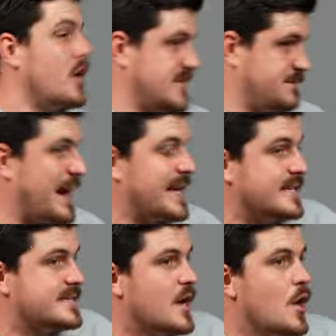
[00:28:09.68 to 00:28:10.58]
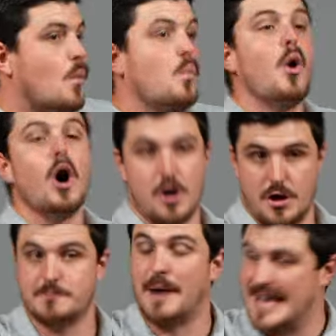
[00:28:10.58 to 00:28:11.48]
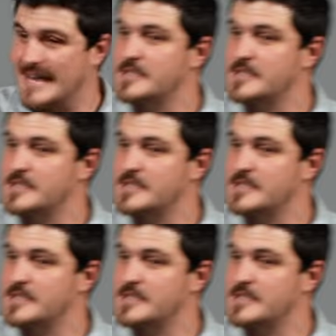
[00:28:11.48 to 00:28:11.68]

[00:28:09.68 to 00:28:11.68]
by his word, by his own